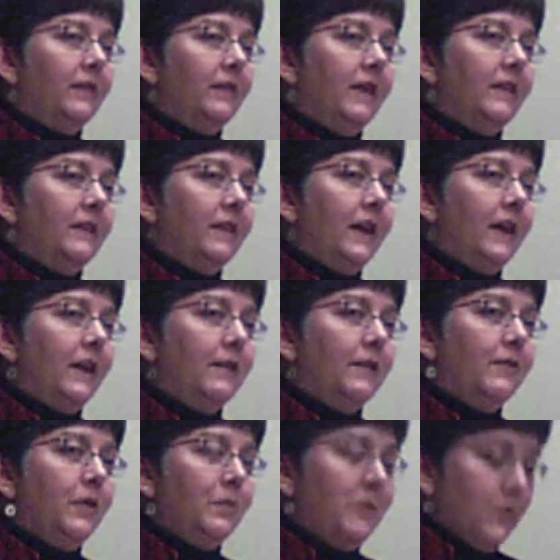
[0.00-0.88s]
in the light of
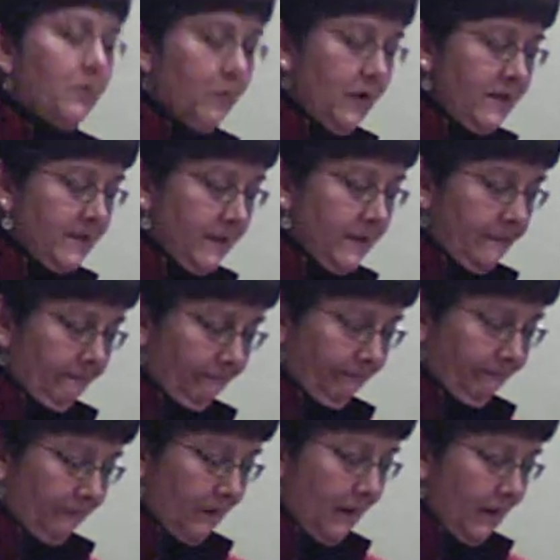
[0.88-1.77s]
human reason.
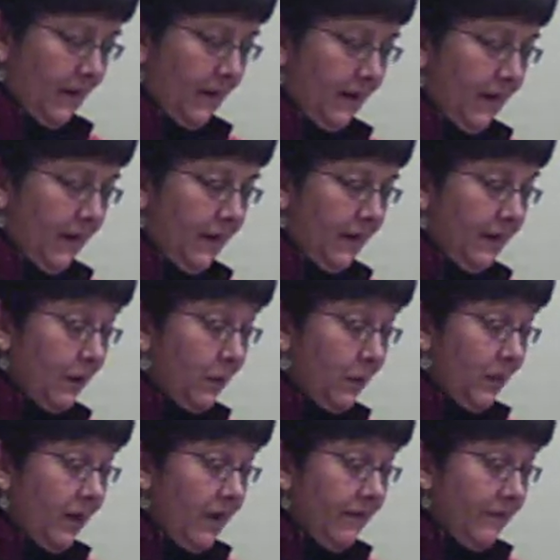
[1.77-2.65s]
Their
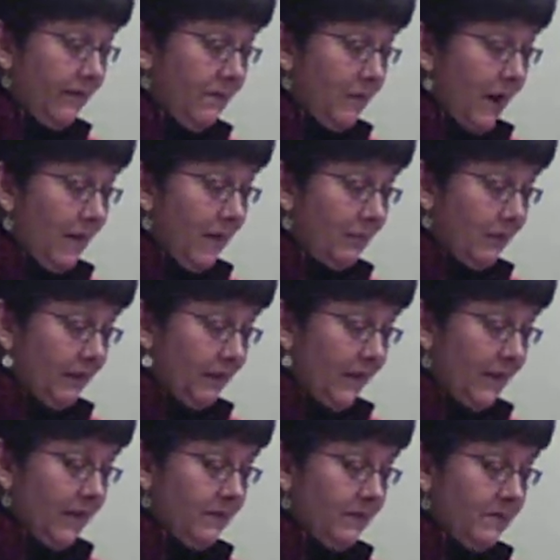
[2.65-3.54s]
reading of the Bible
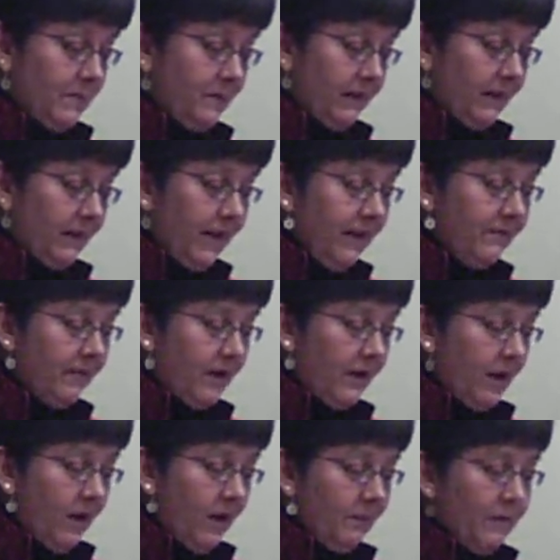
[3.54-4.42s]
led them to believe that
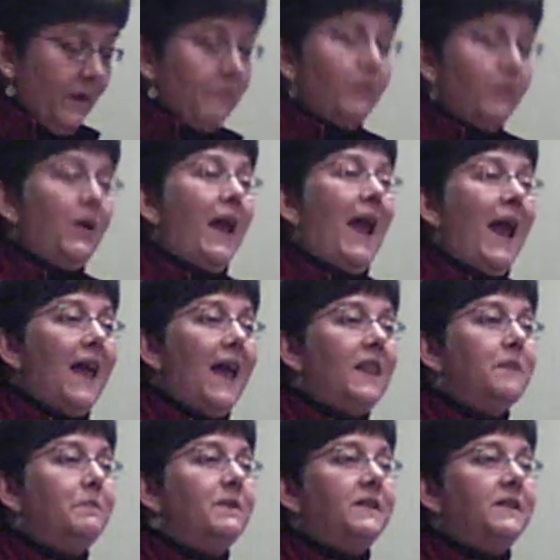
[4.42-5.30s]
all people had
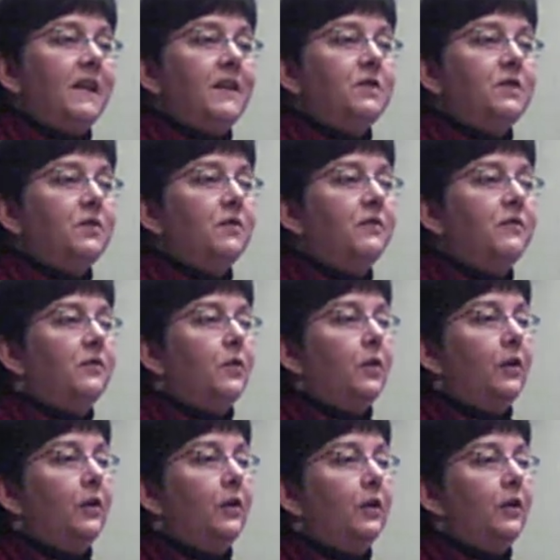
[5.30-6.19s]
the potential for
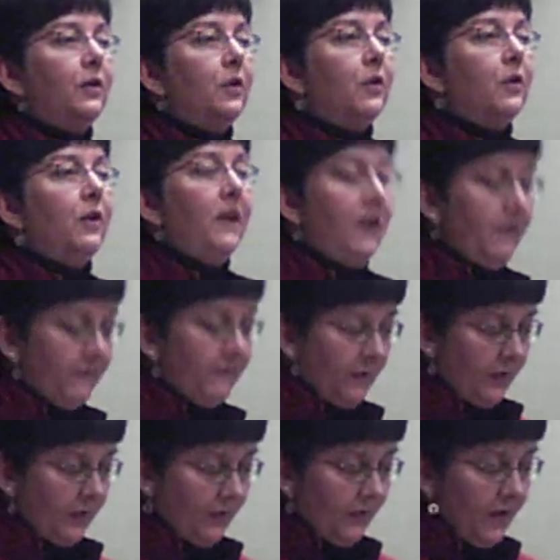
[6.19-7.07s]
good or
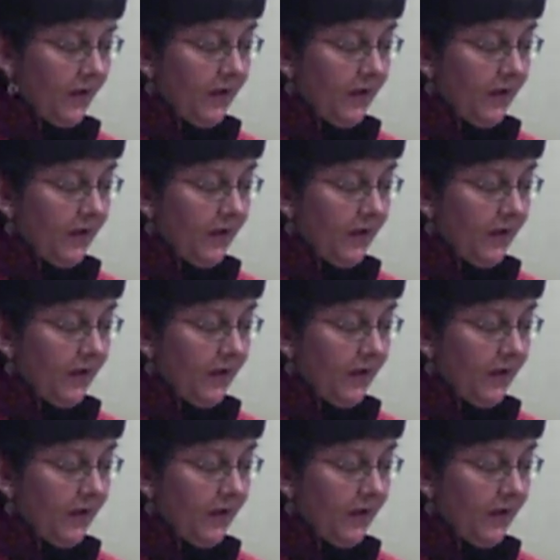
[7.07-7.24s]
evil,